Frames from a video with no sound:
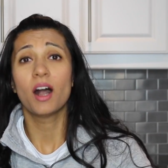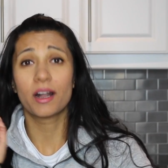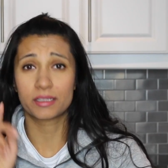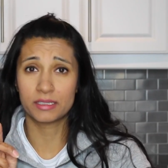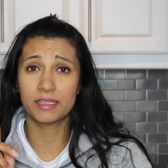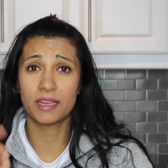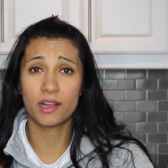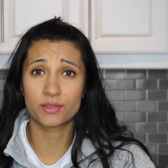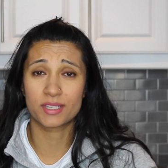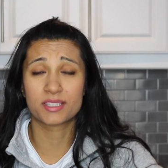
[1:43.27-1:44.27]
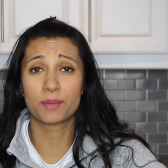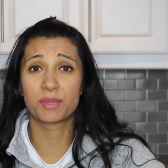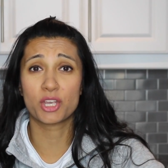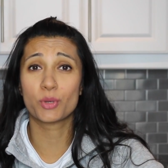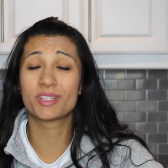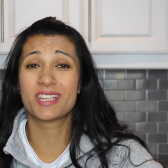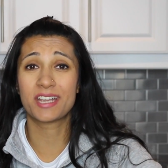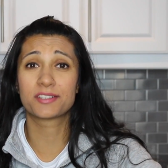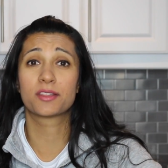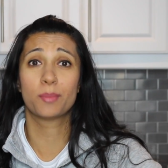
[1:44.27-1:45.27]
A clean house is something you can
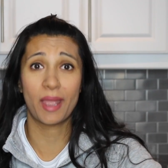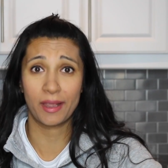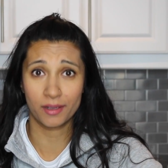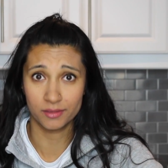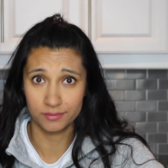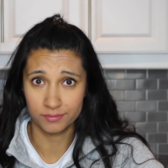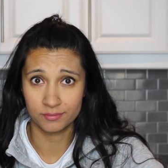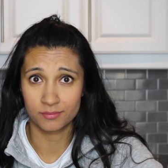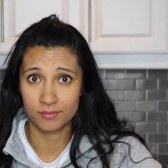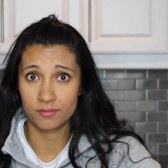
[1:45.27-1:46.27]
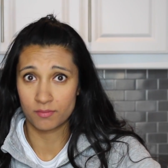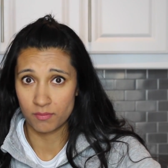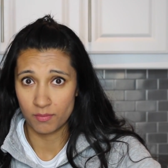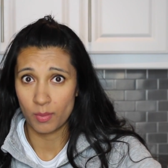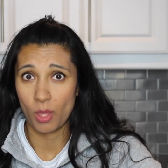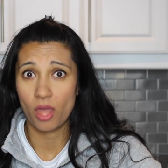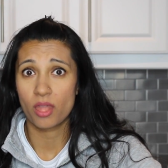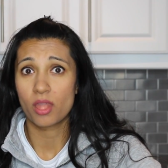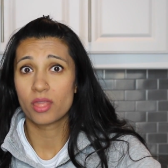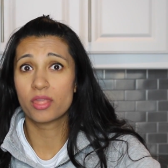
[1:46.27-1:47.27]
take to the bank.
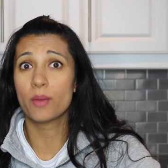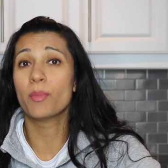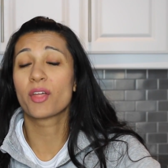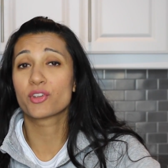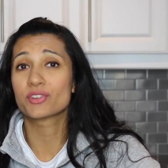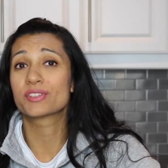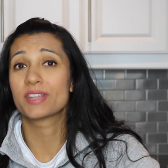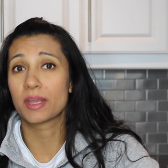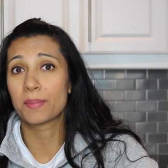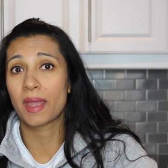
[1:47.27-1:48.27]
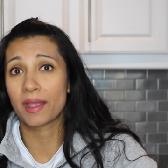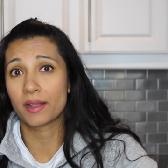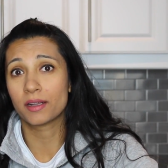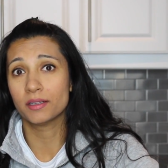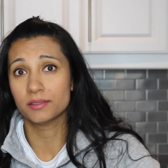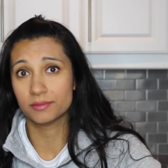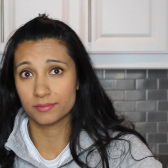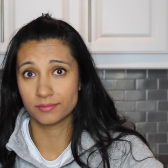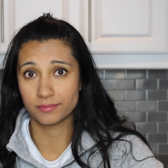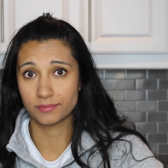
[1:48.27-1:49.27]
The Mother's Day bank.
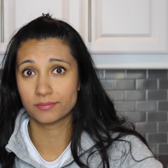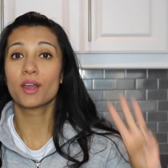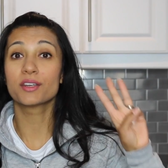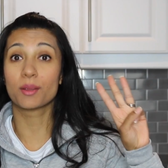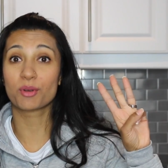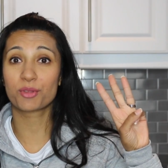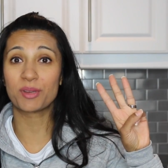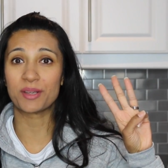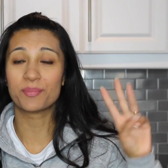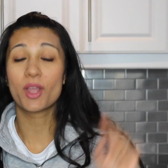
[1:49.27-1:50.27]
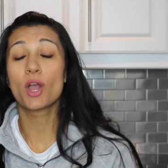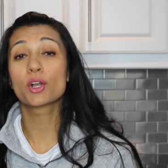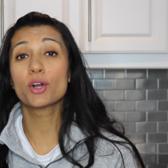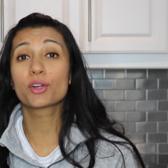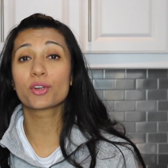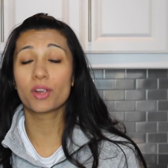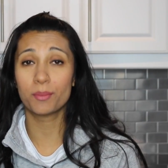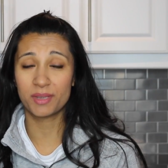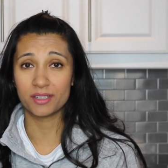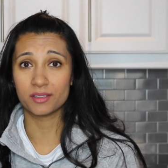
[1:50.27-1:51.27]
Number three, cook her
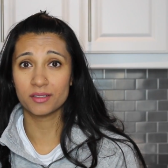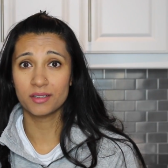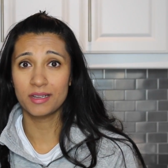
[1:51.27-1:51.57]
a meal.